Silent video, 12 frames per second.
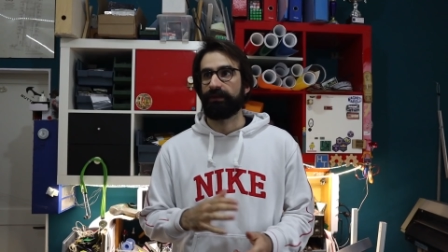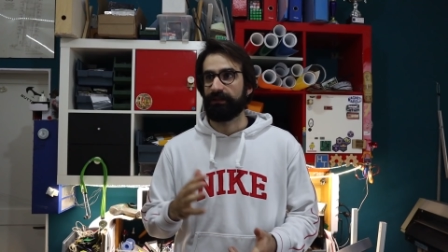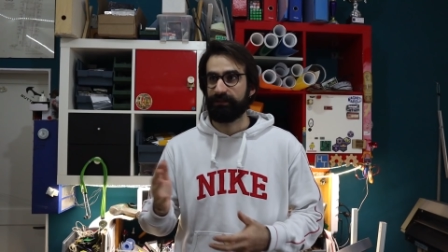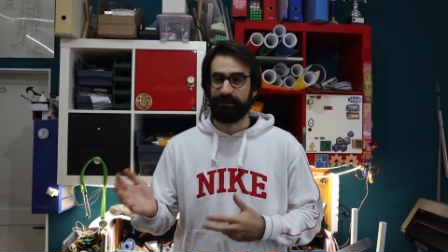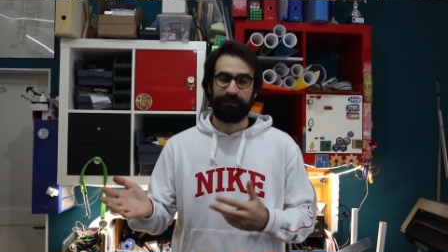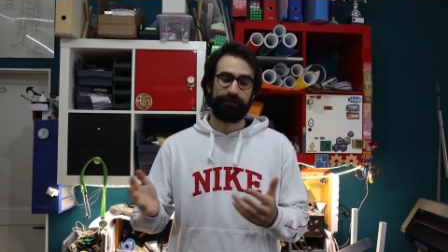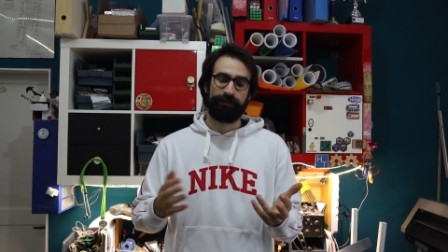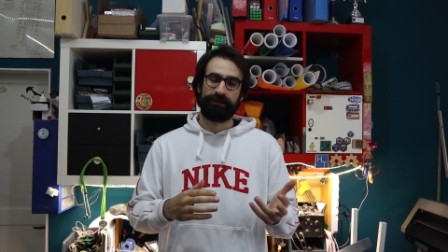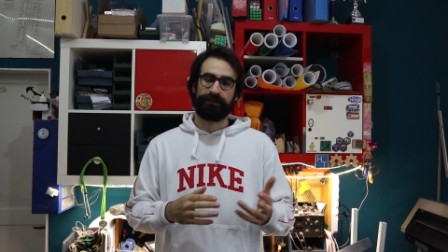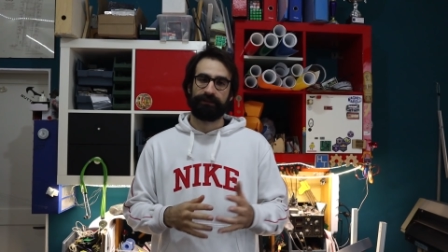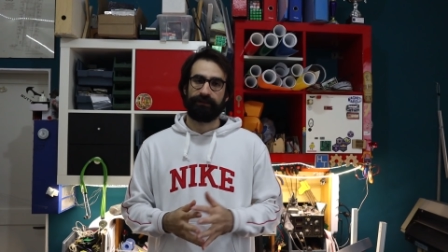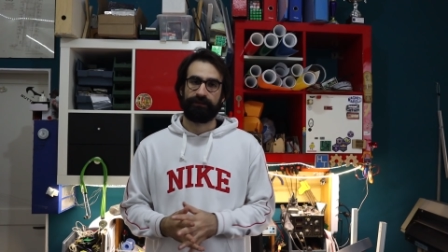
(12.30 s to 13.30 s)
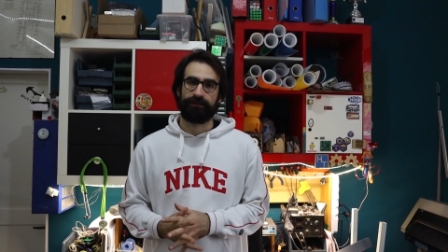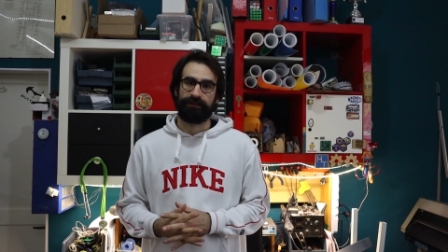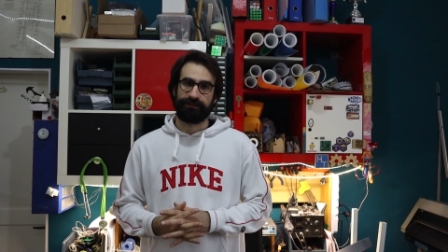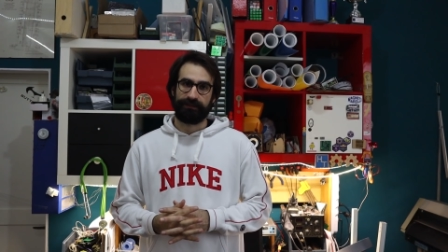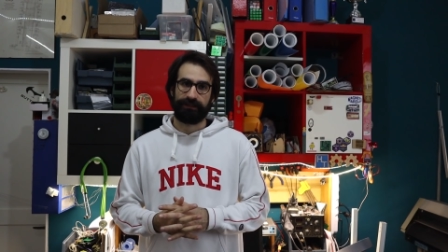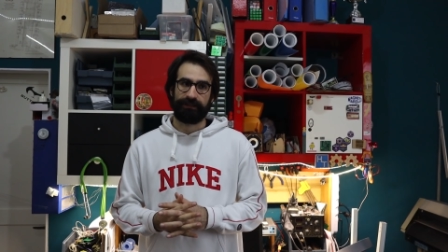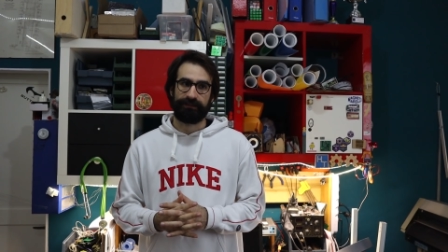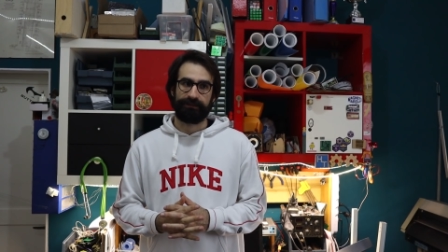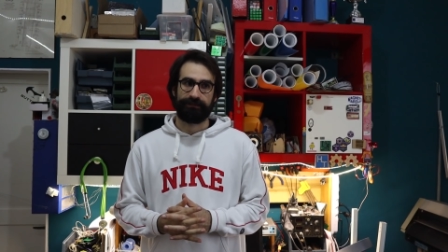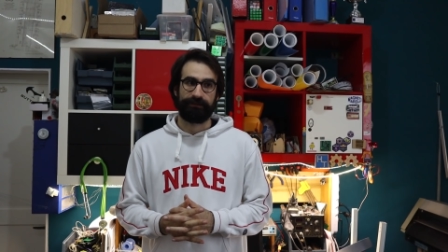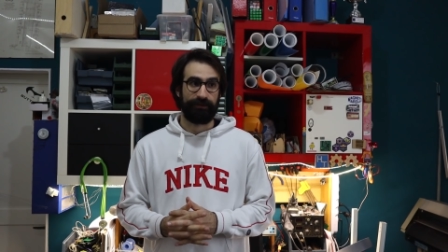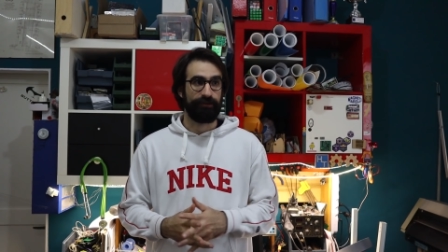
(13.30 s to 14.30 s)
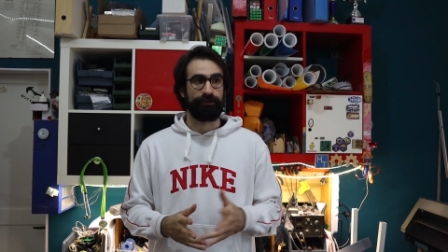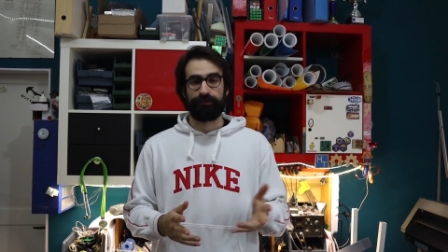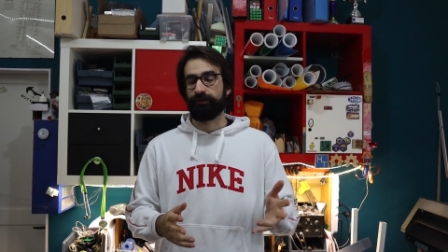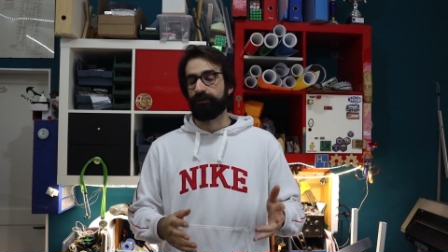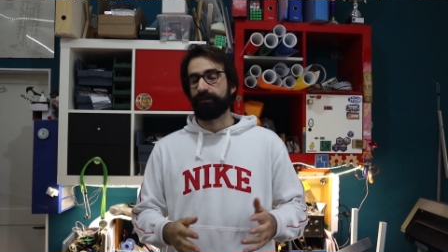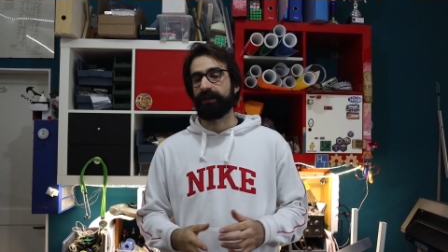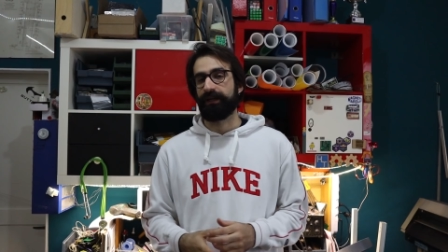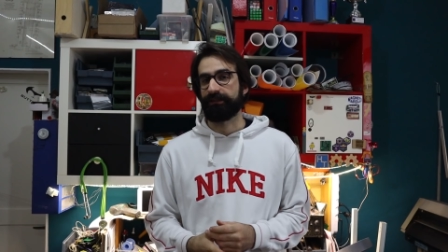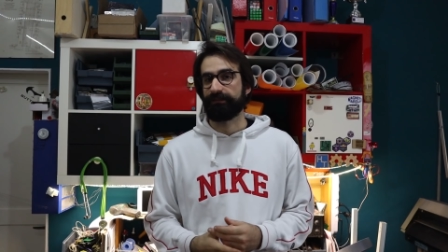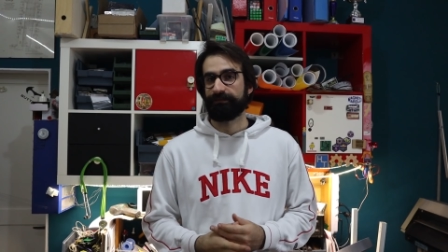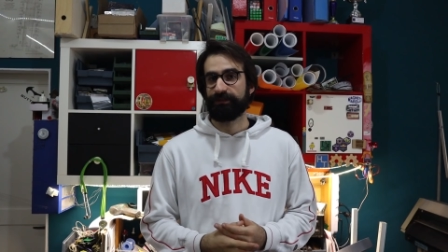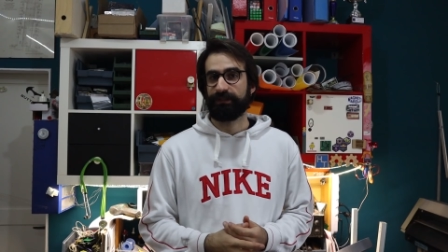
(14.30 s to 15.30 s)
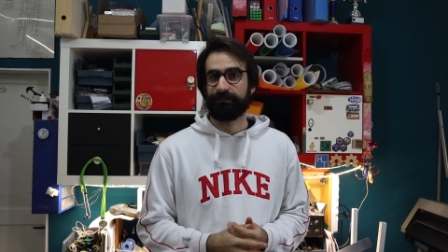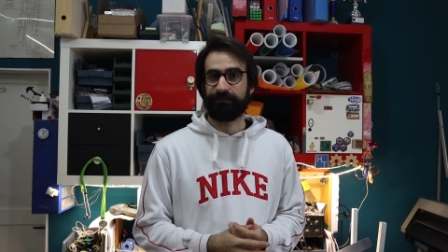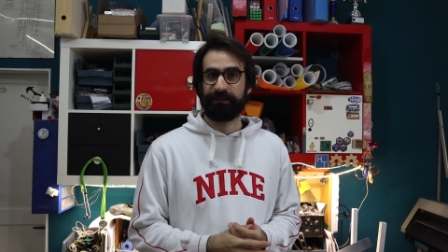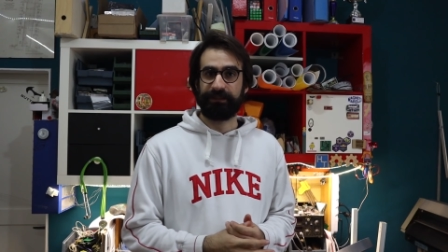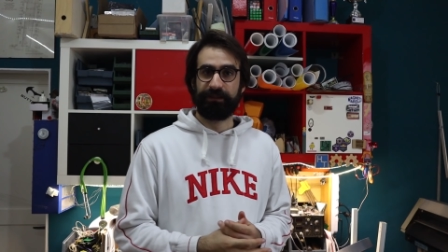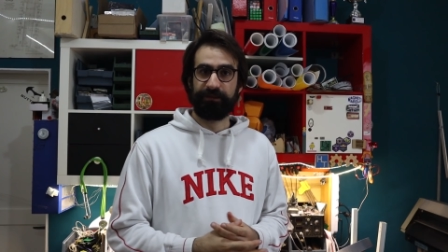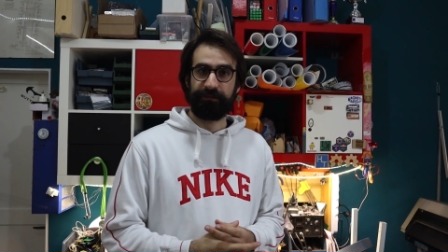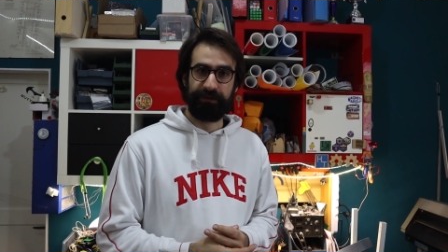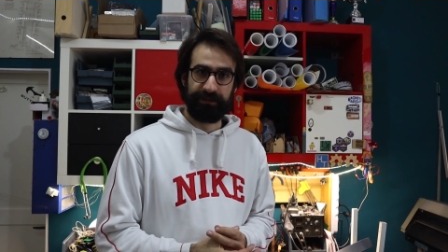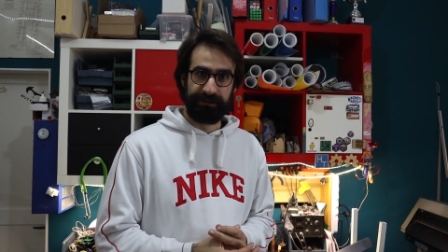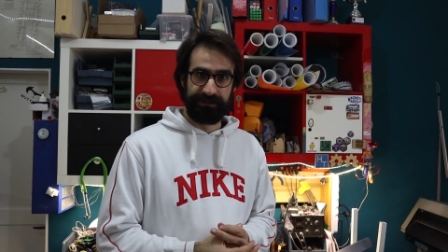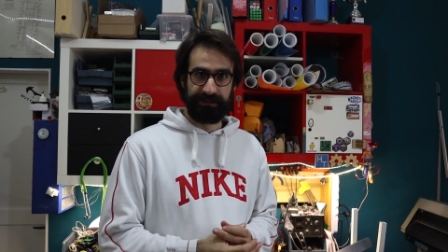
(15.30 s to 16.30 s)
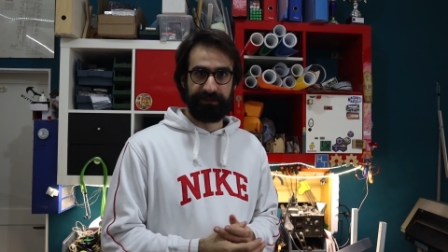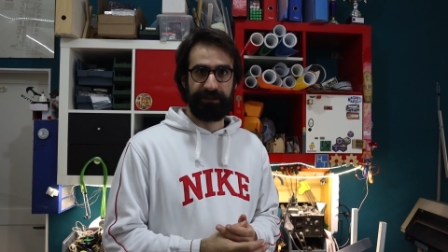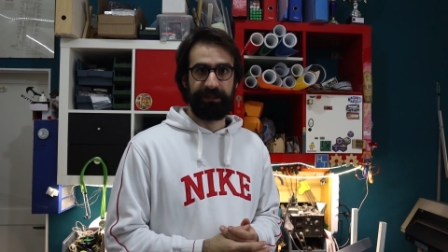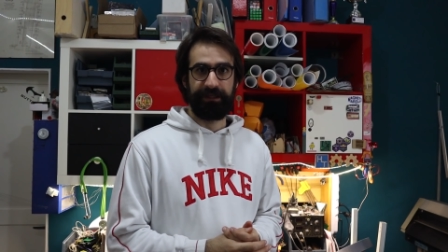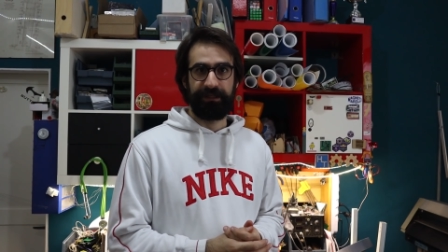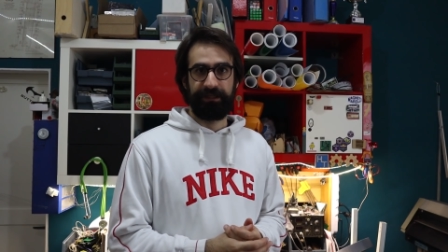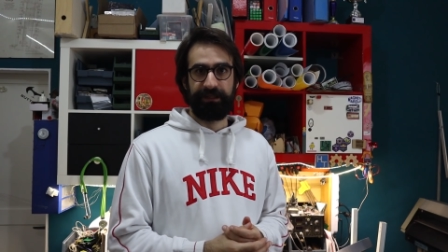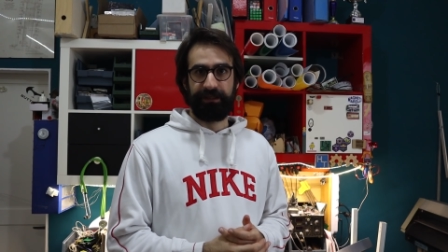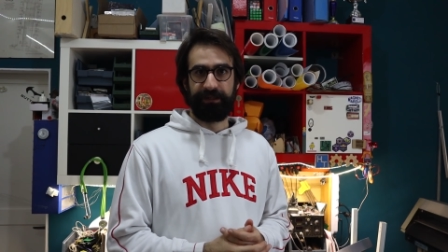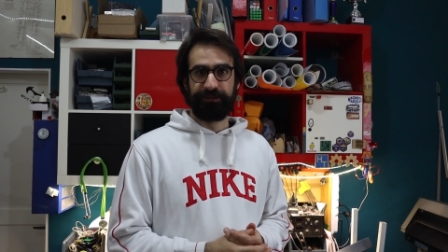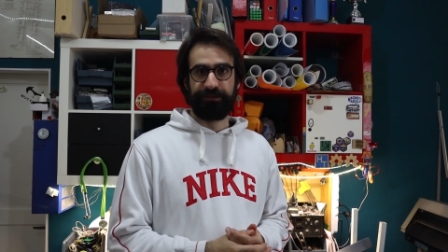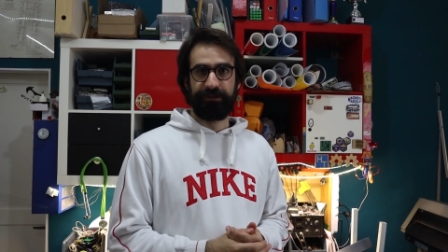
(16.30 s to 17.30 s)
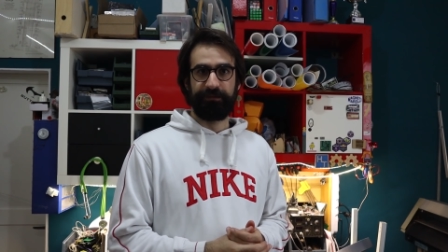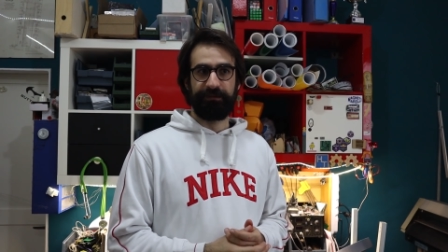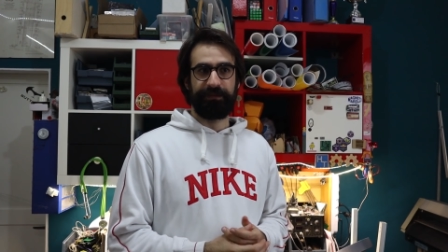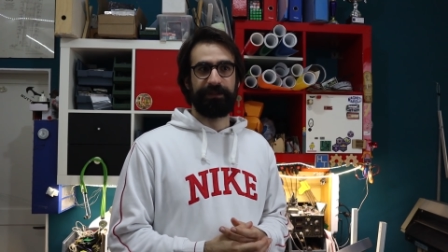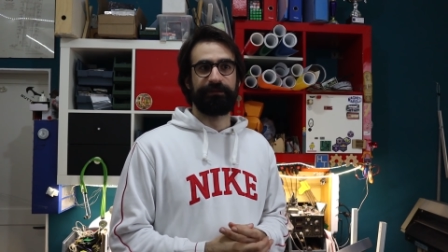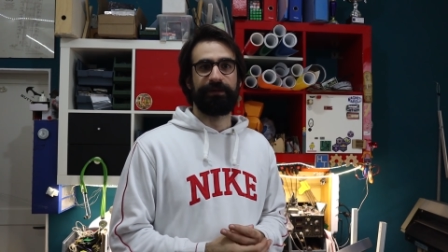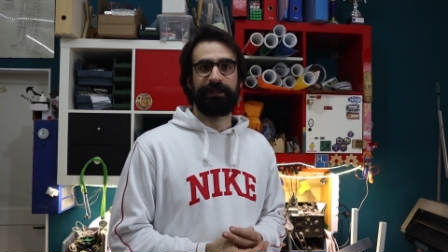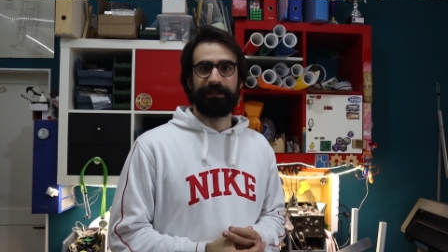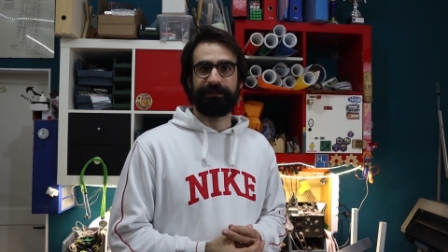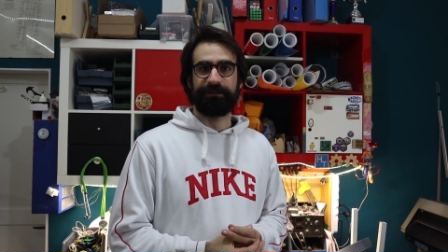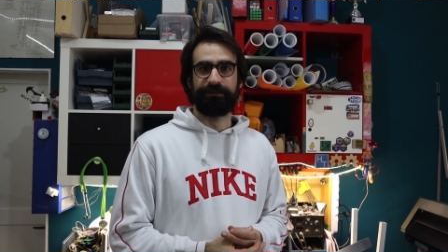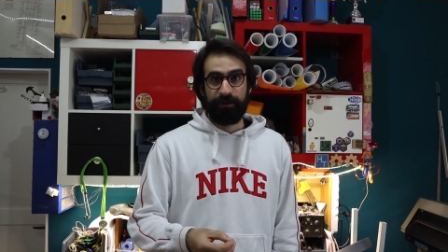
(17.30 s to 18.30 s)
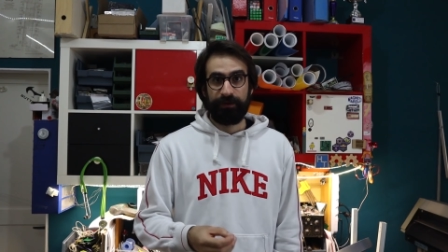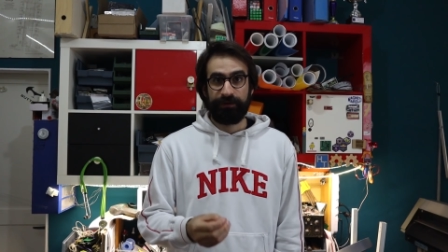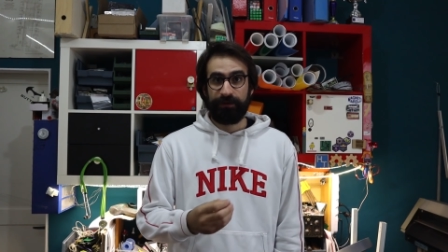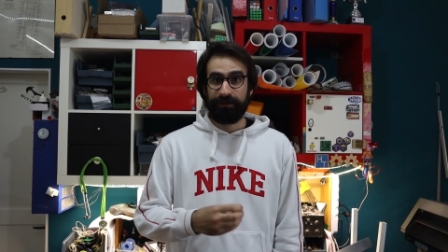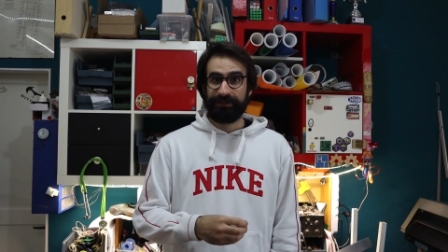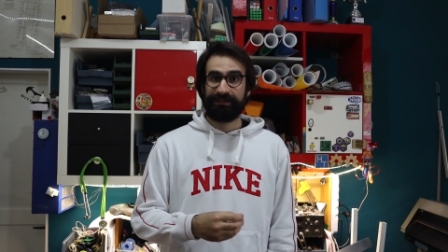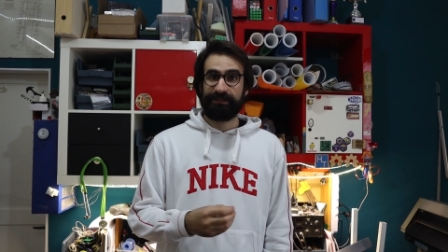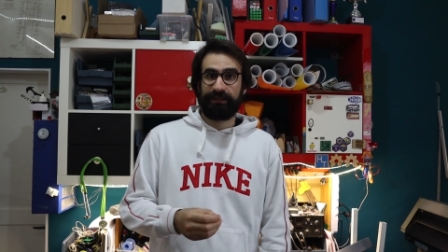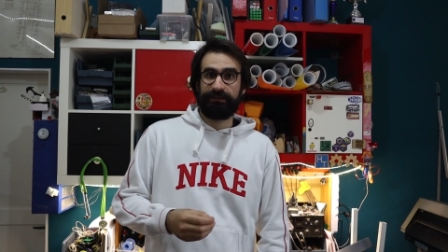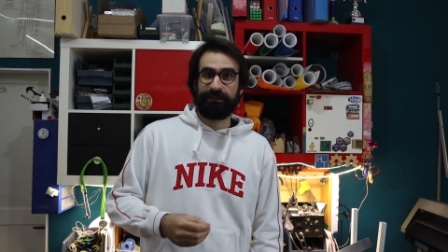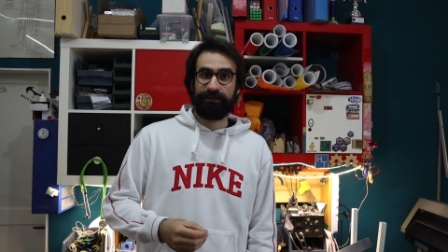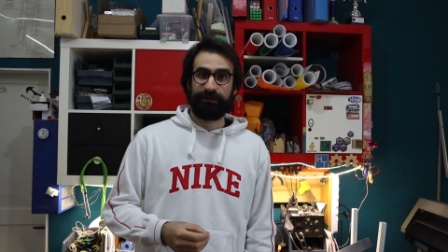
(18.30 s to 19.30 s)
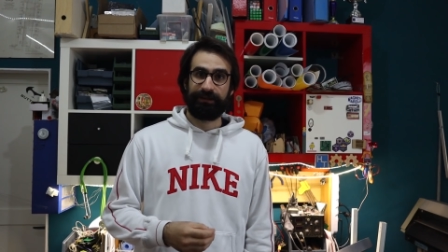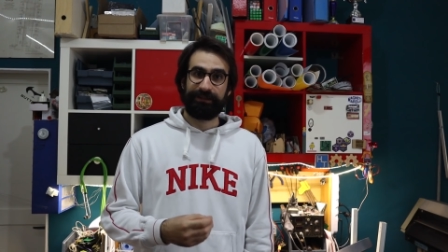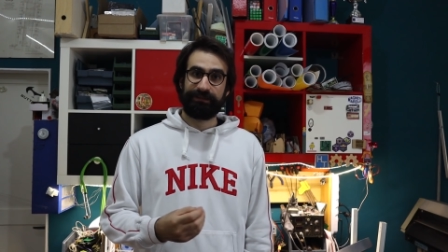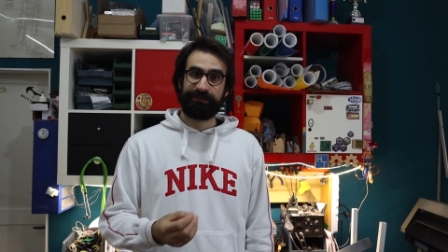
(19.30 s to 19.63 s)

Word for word: by 3D printing or laser cutting or, or by hand. Some metal components are, are actually made by hand. When you're designing on an